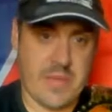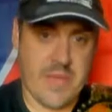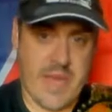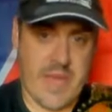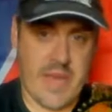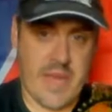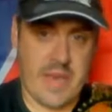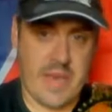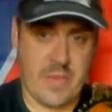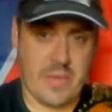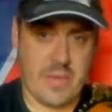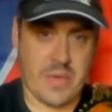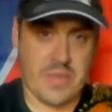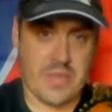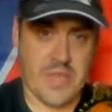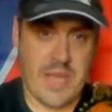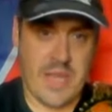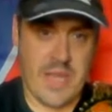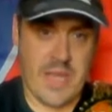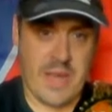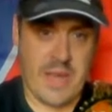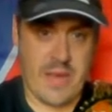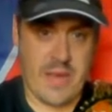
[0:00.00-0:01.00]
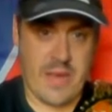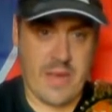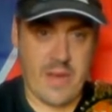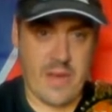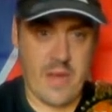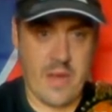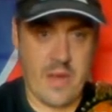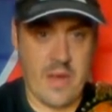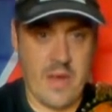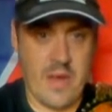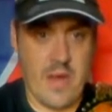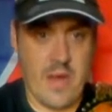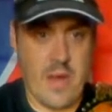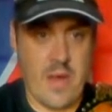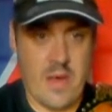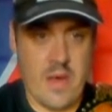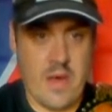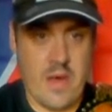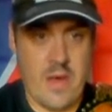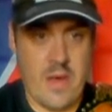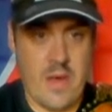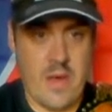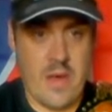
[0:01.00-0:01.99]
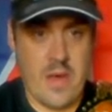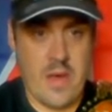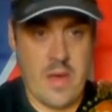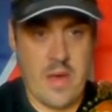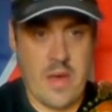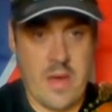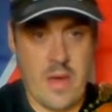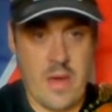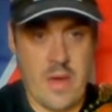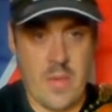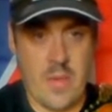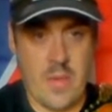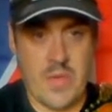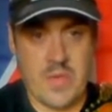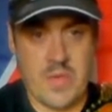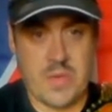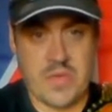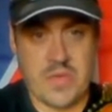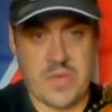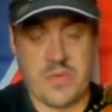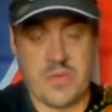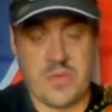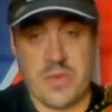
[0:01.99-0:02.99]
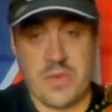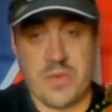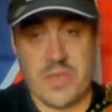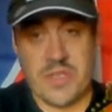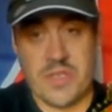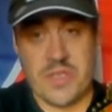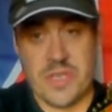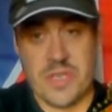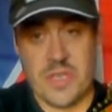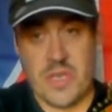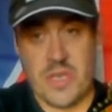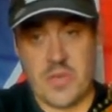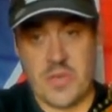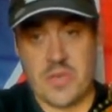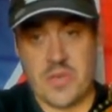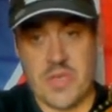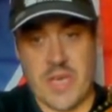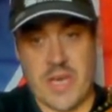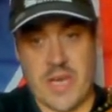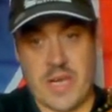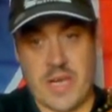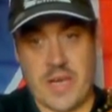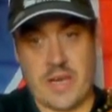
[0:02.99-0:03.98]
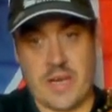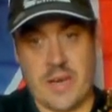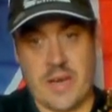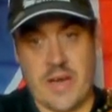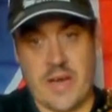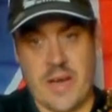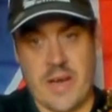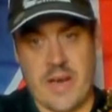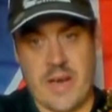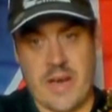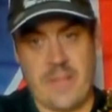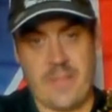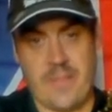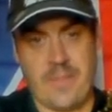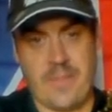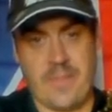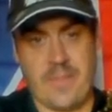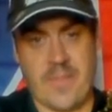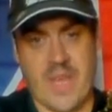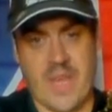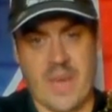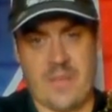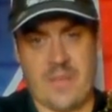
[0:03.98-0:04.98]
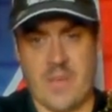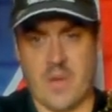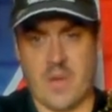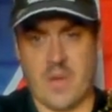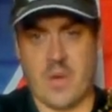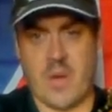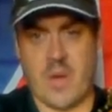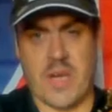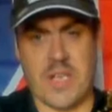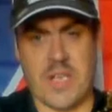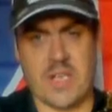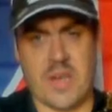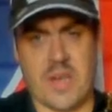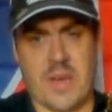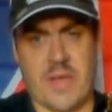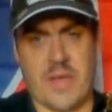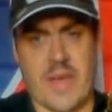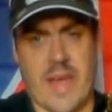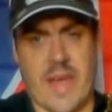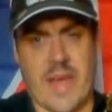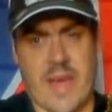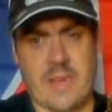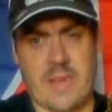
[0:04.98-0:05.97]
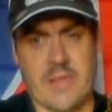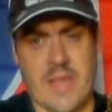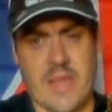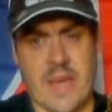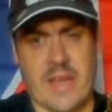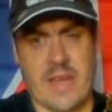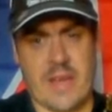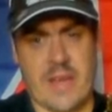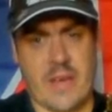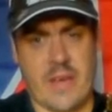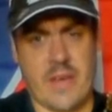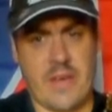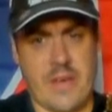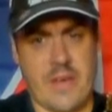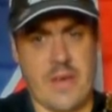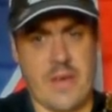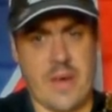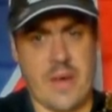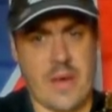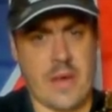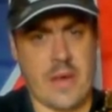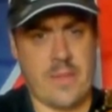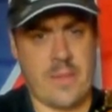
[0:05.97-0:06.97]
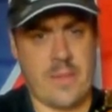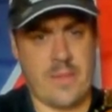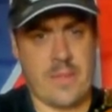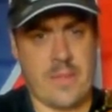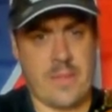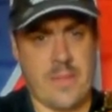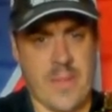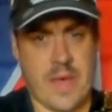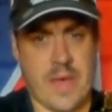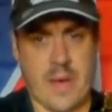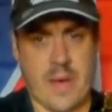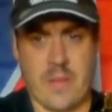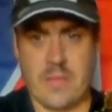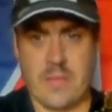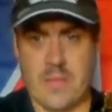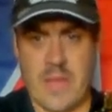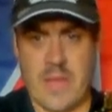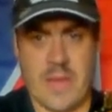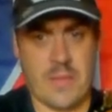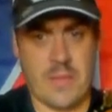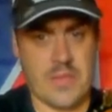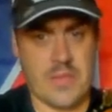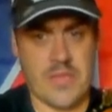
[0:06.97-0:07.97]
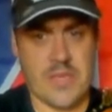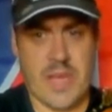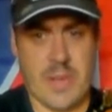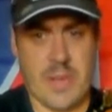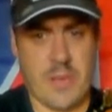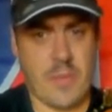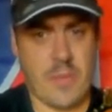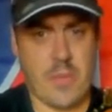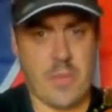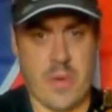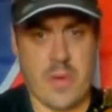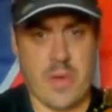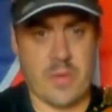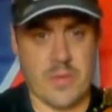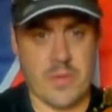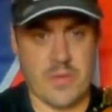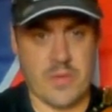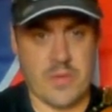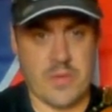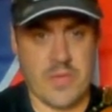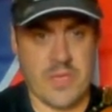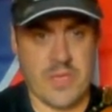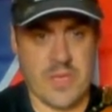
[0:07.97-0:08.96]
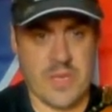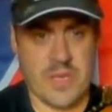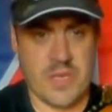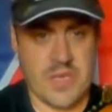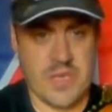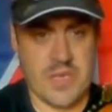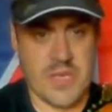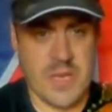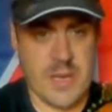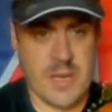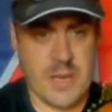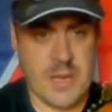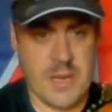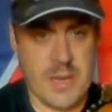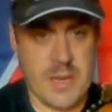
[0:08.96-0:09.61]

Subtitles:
kind of put together which was Cronus and New Jack. I'm not quite sure how they came together. That name just came up when I was researching it.